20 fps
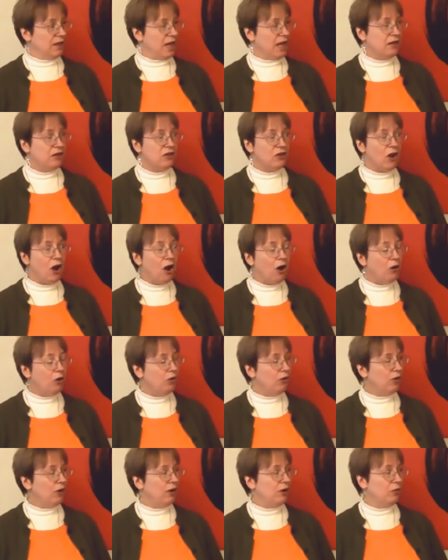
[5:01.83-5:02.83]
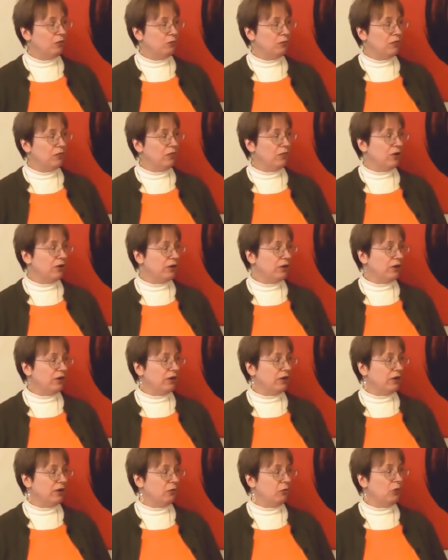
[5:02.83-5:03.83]
and no
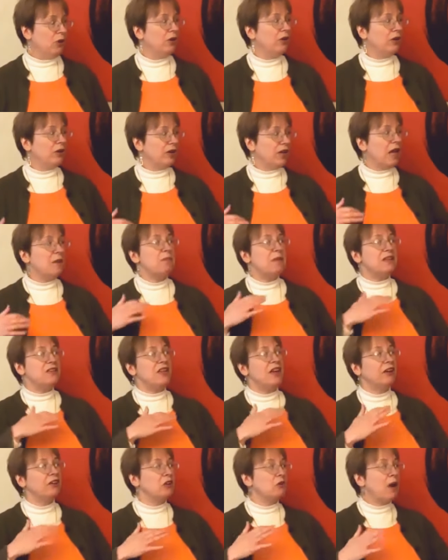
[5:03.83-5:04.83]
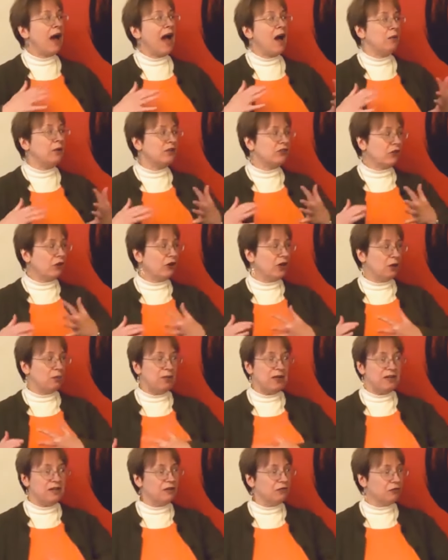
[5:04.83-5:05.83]
well, let me tell you how it's going to
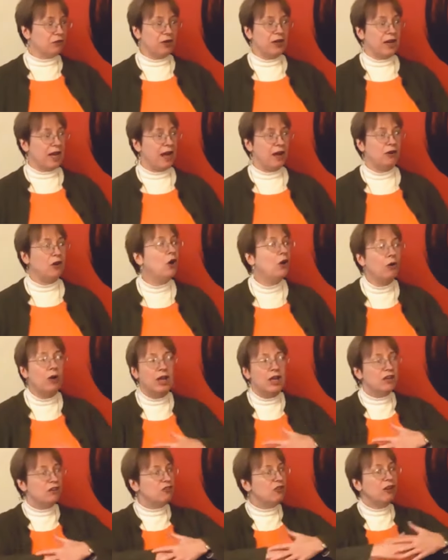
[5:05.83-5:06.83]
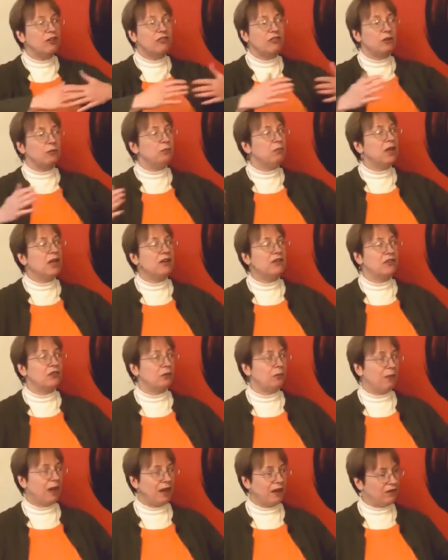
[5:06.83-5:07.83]
be different now. No, just a big
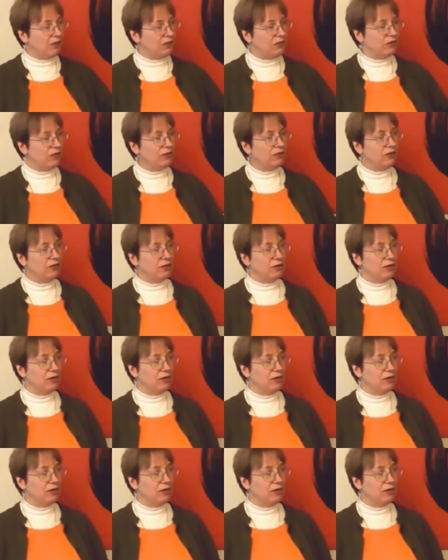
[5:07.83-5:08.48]
space.